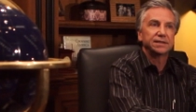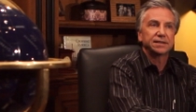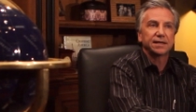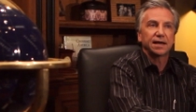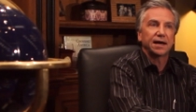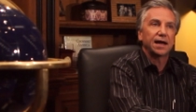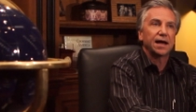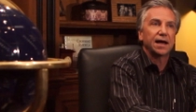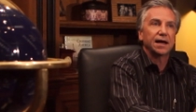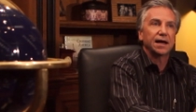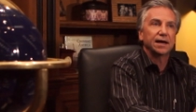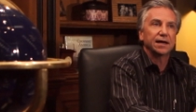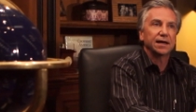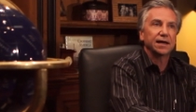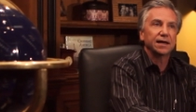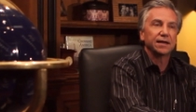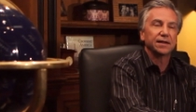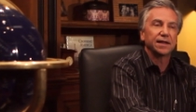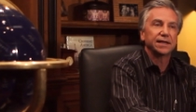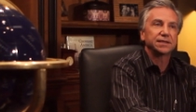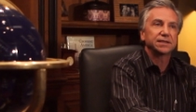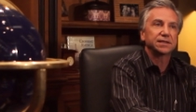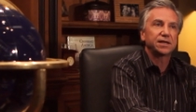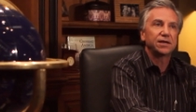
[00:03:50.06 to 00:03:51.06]
I said, Ha
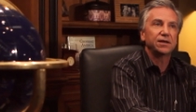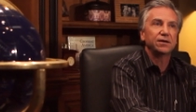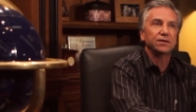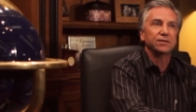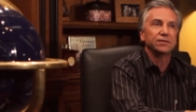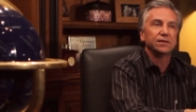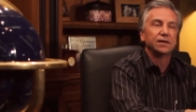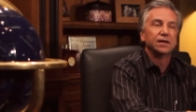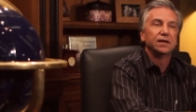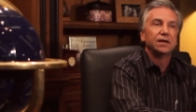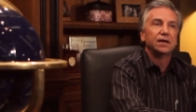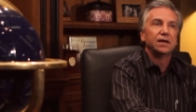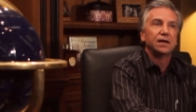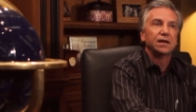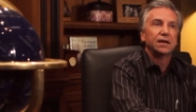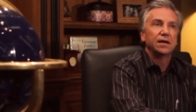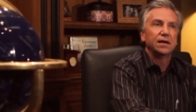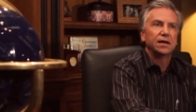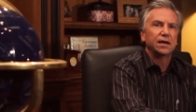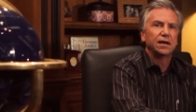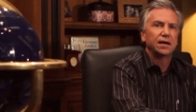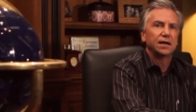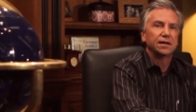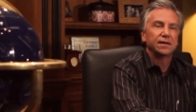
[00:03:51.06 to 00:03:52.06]
ha, that's cute.
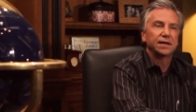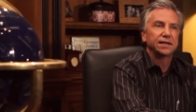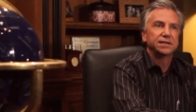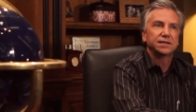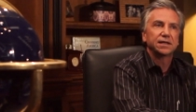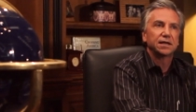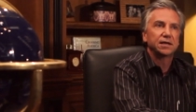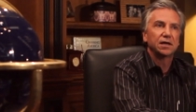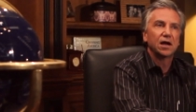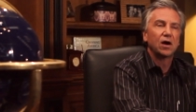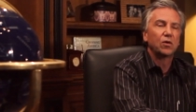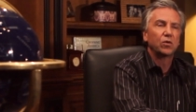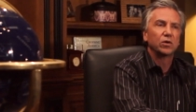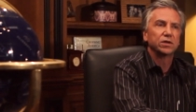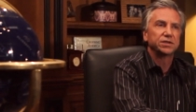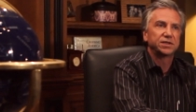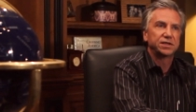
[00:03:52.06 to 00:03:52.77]
And they said, no, we're